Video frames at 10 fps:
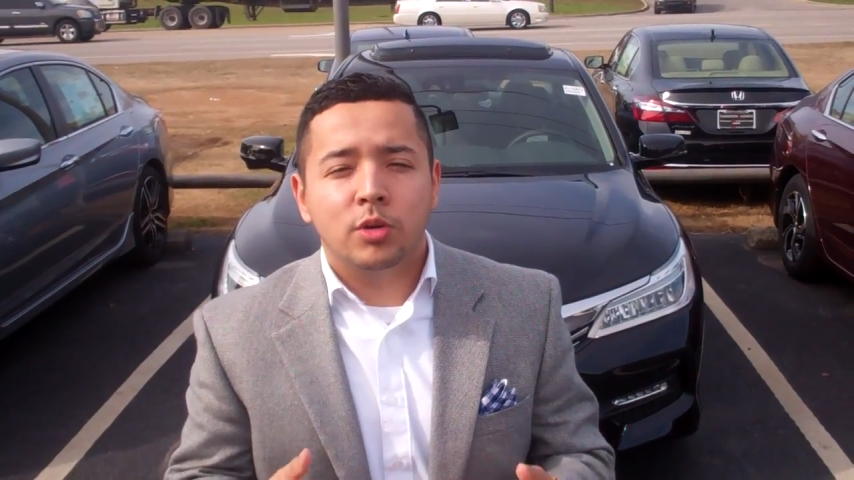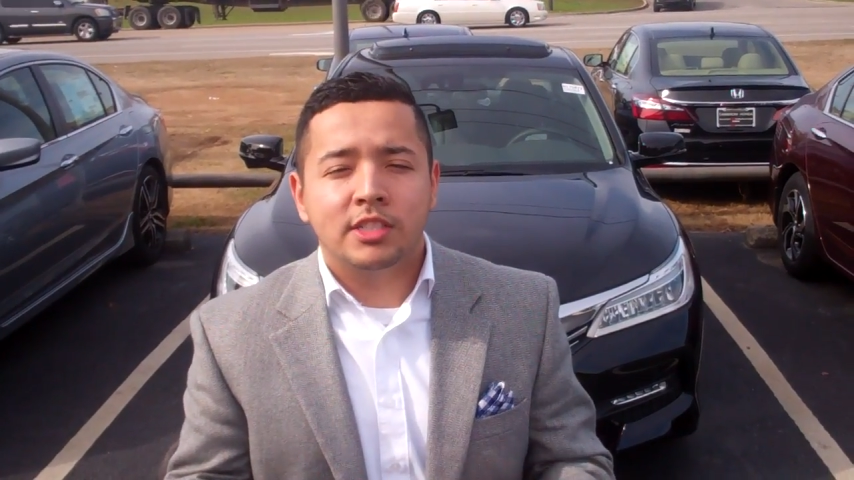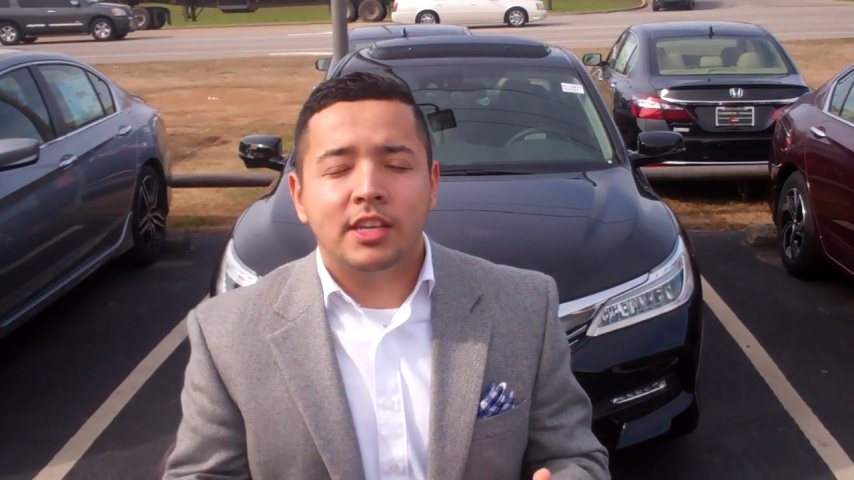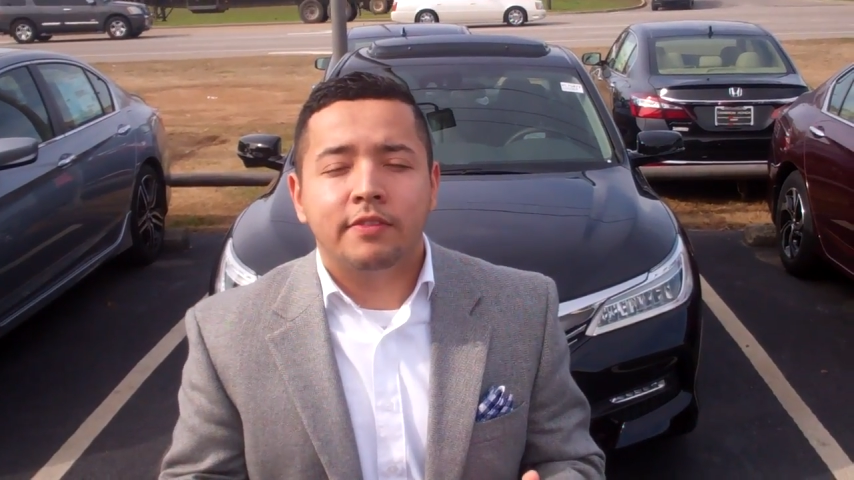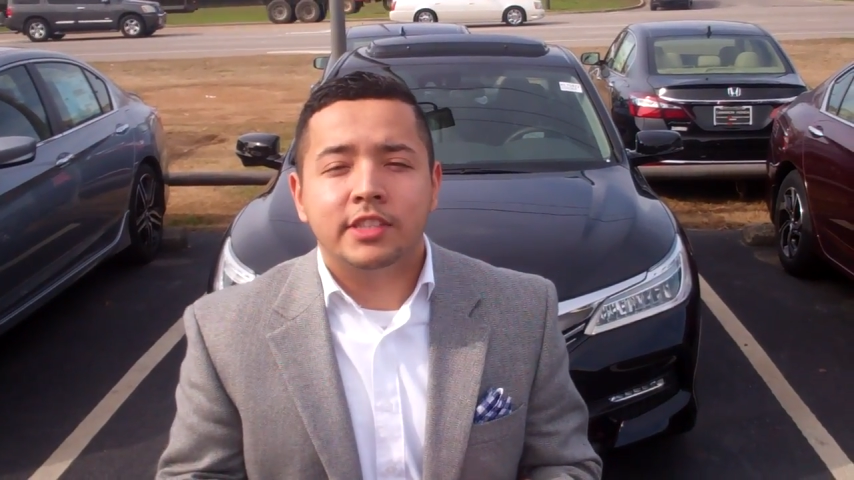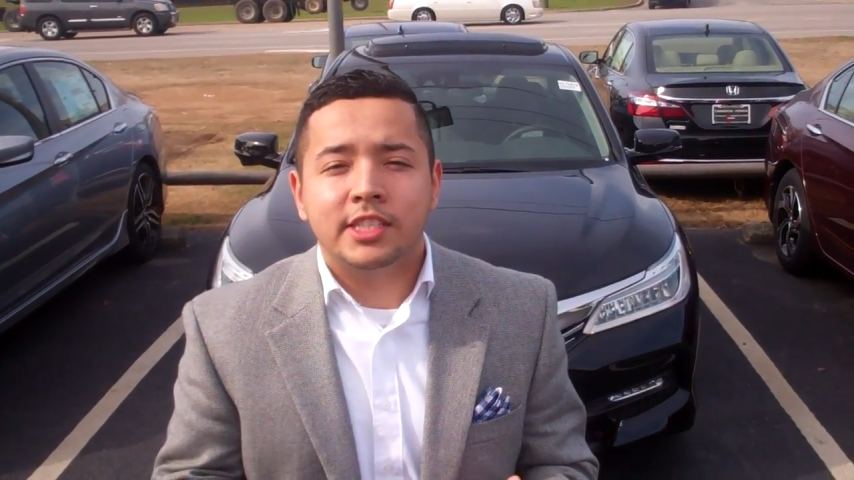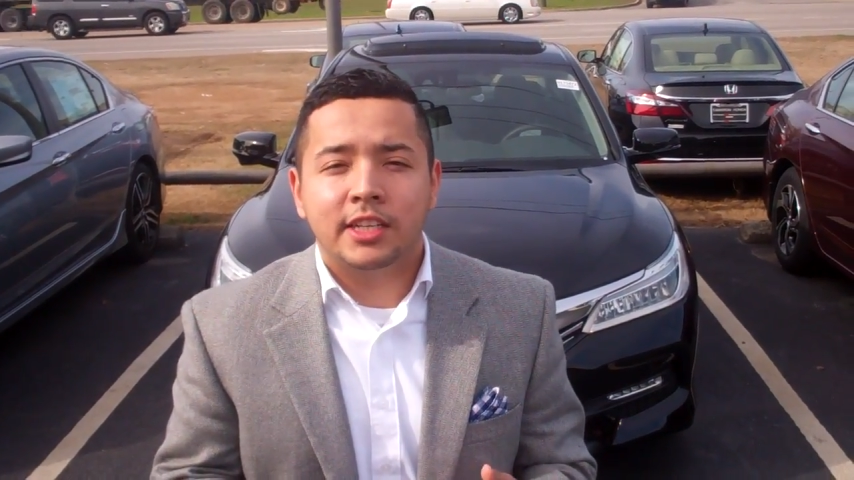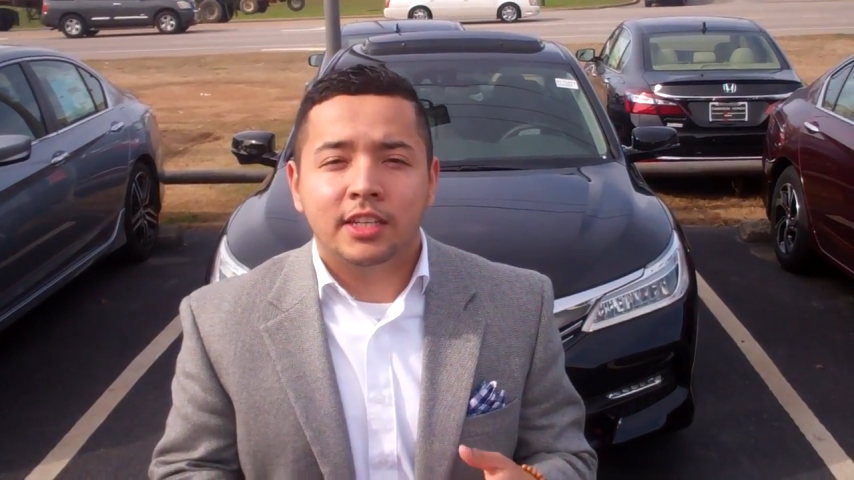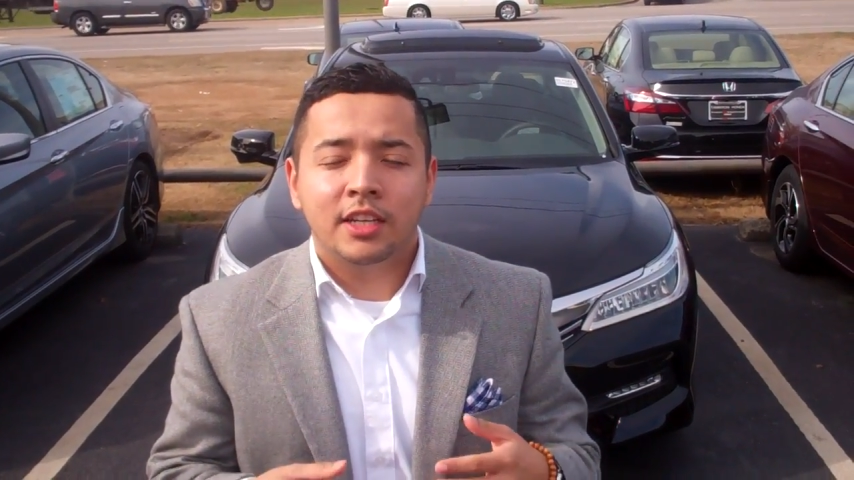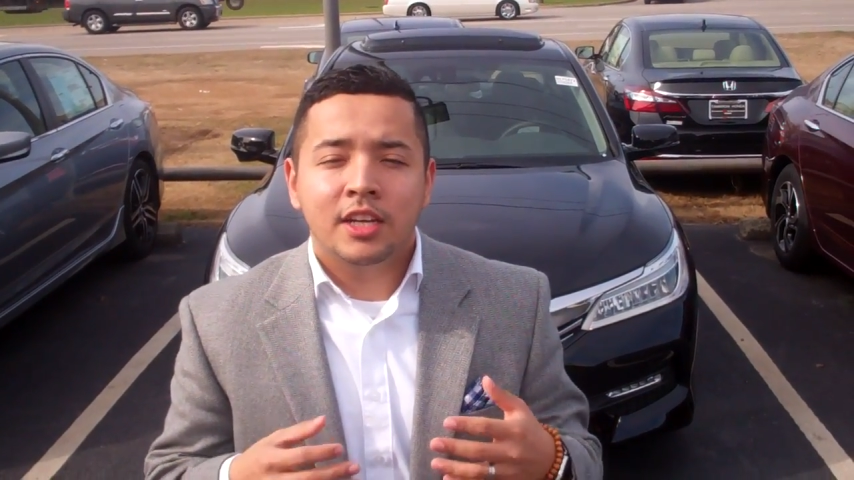2017
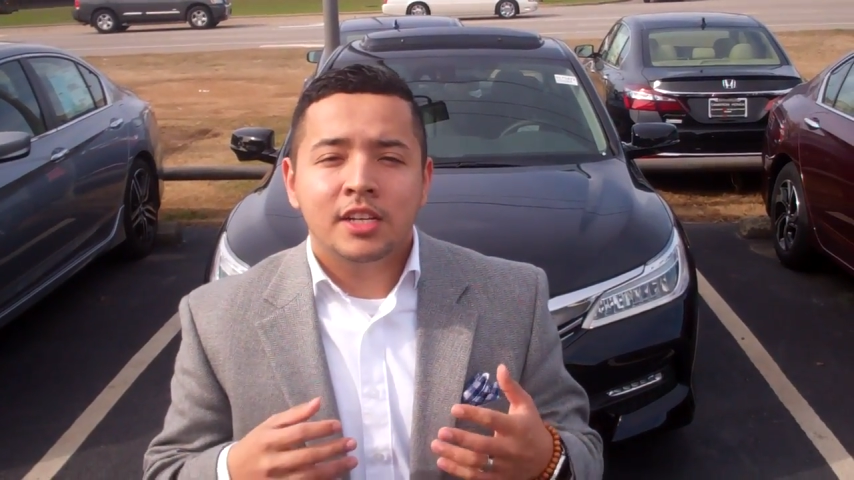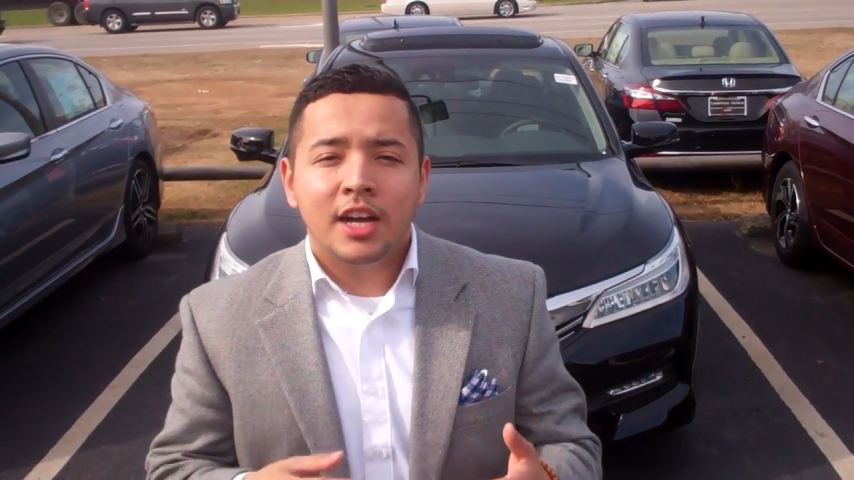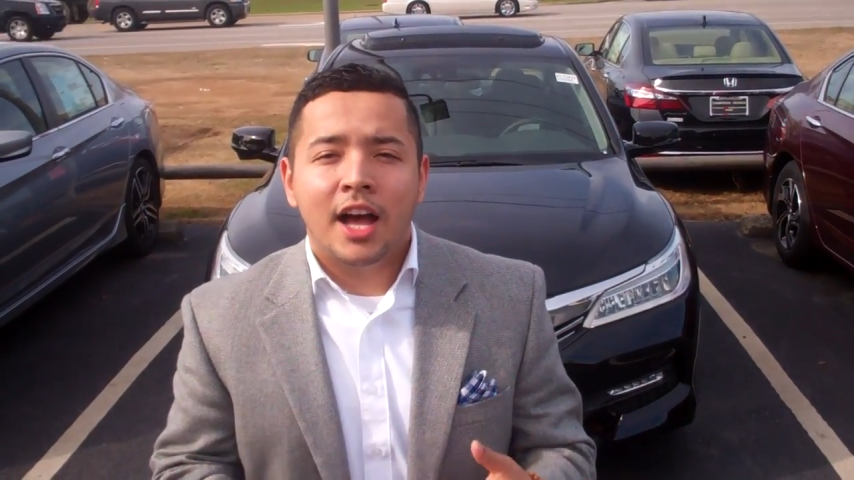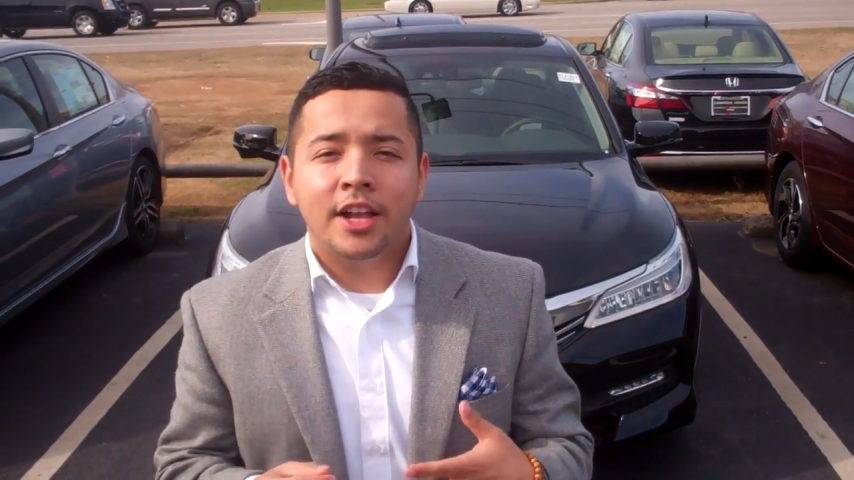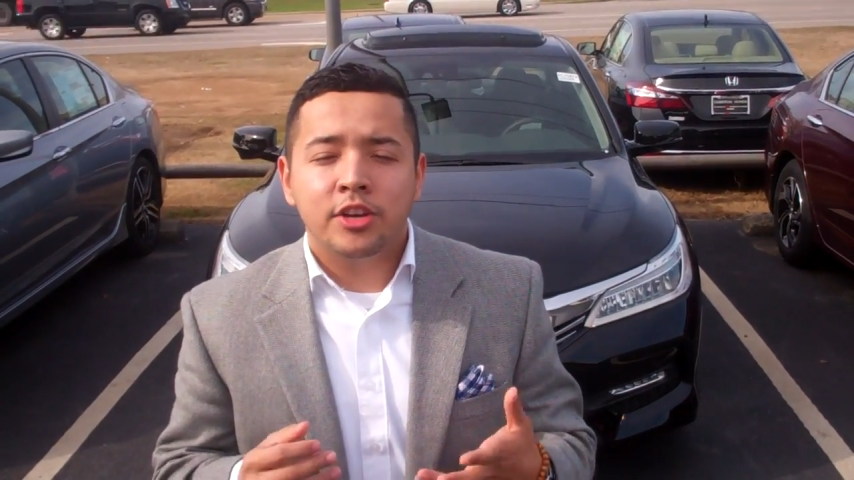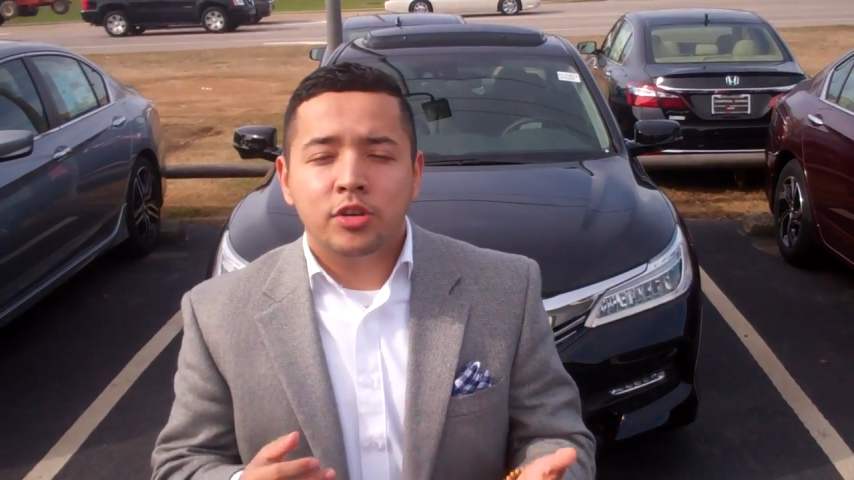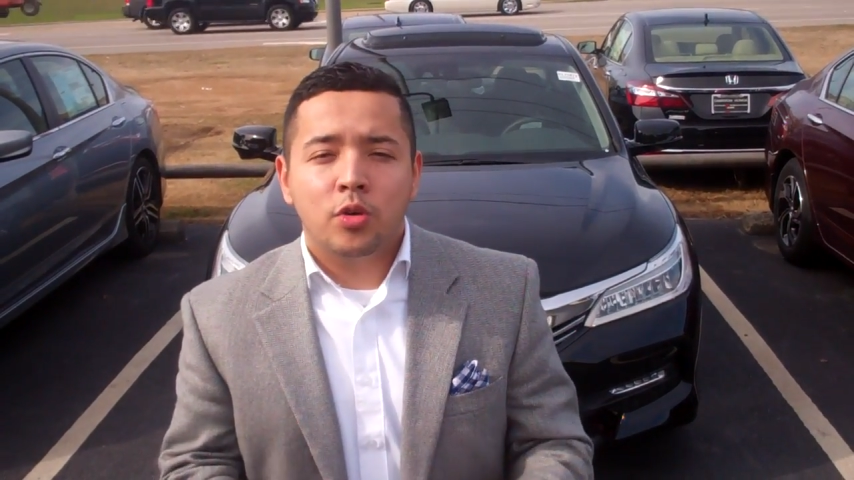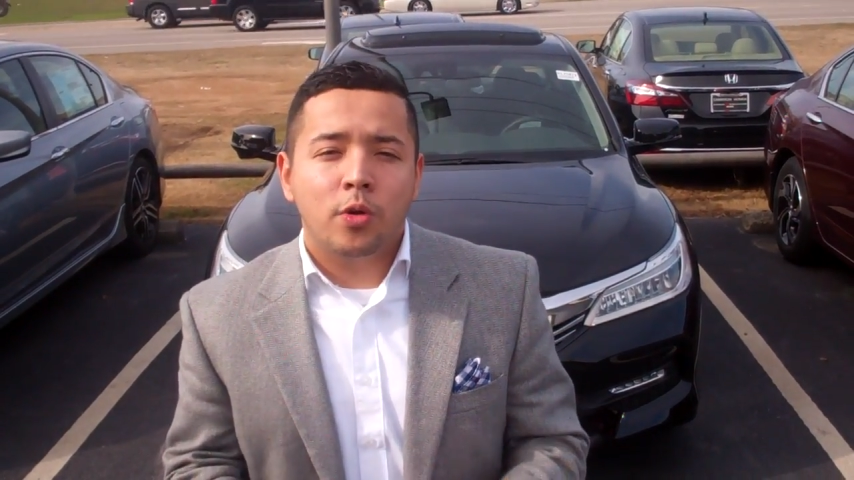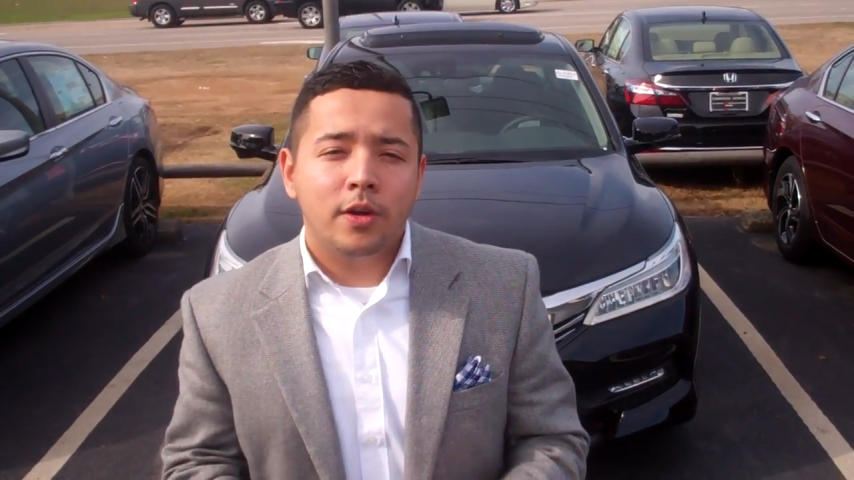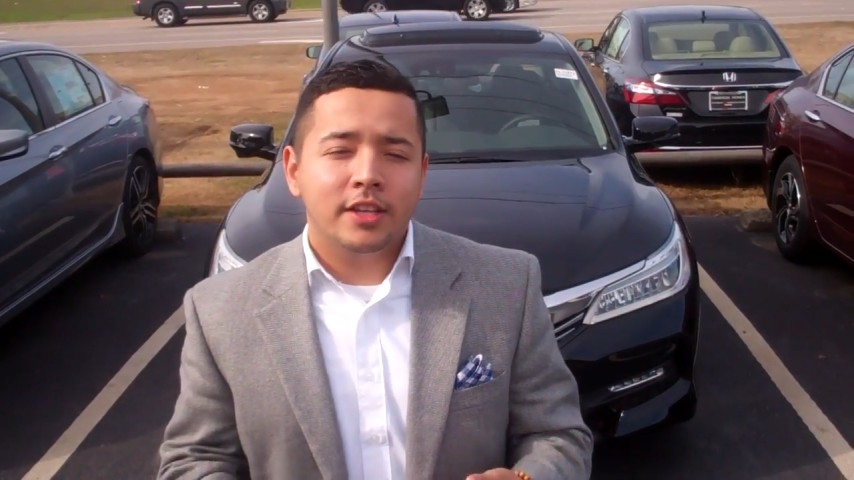Honda
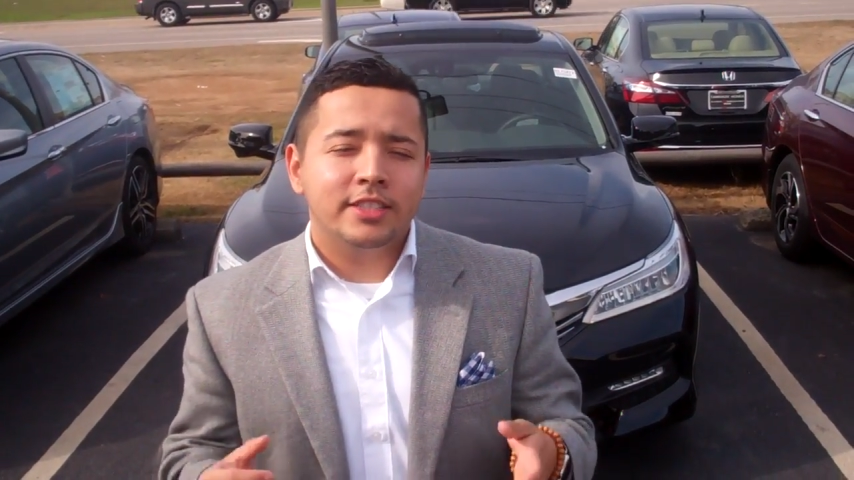Accord.